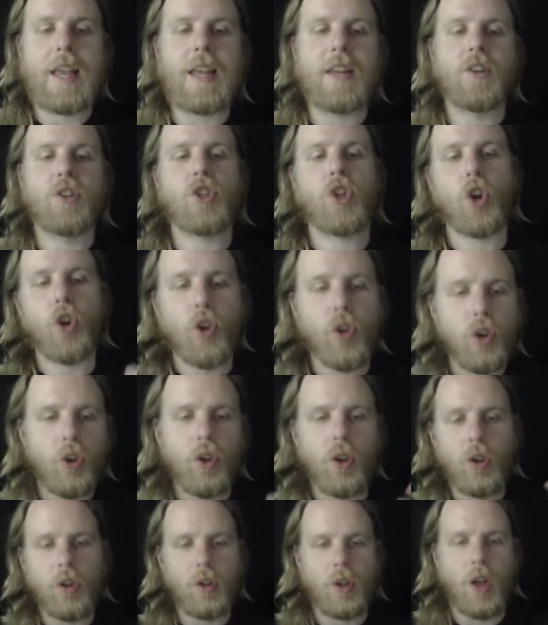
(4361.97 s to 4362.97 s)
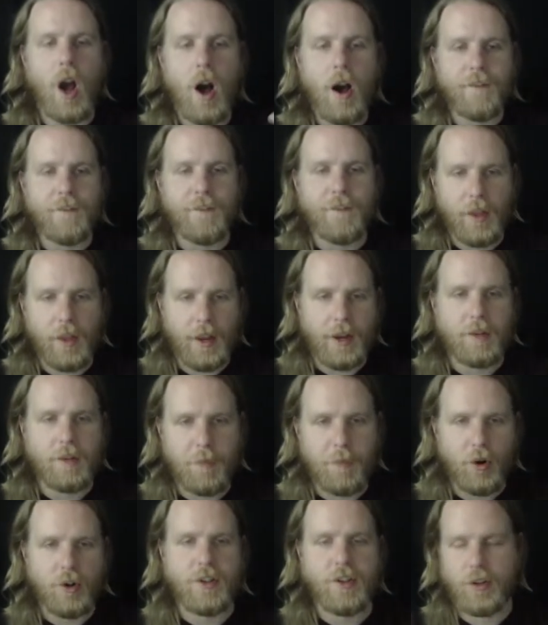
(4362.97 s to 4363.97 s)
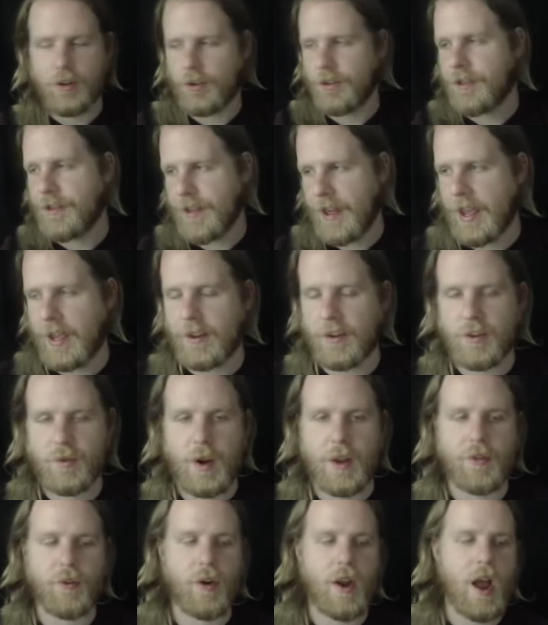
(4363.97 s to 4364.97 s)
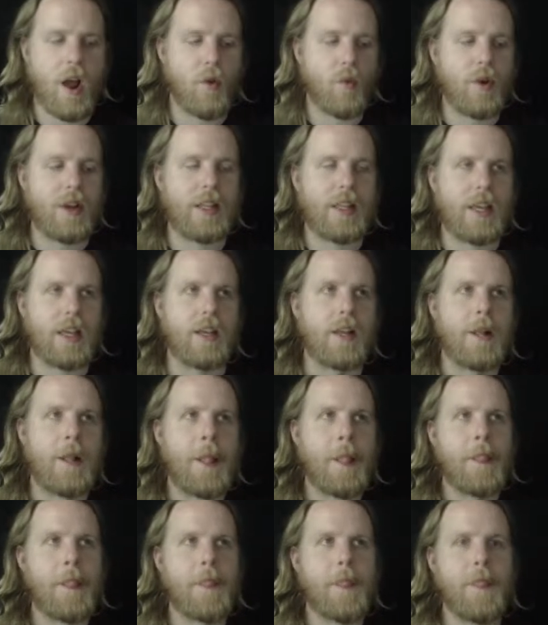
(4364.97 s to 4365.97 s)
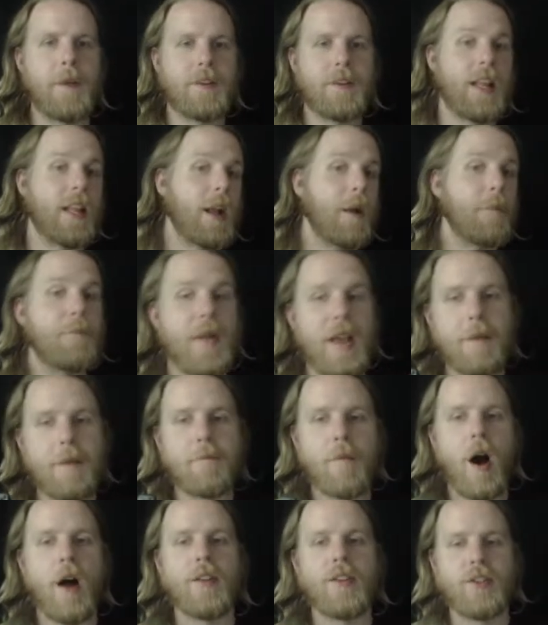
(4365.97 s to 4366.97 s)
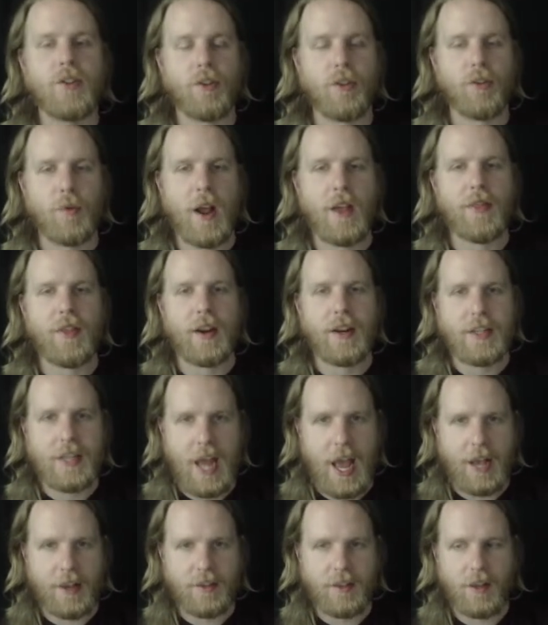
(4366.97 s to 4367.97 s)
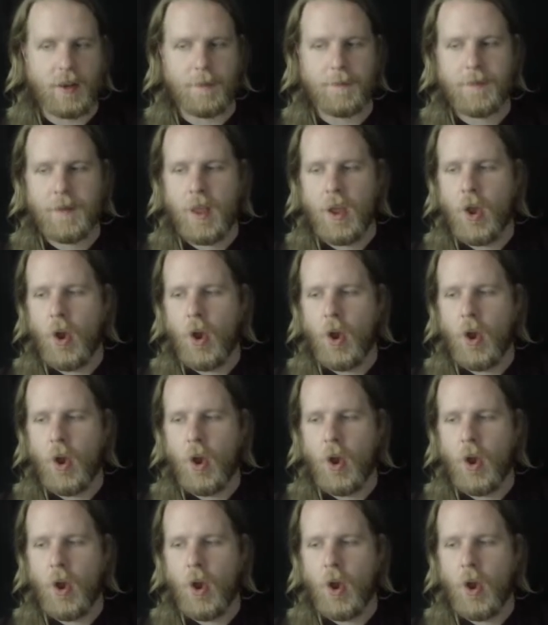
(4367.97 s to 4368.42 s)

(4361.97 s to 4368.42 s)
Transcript: internal conflict, personal things, right? There's not like a big monster threat that attacks them.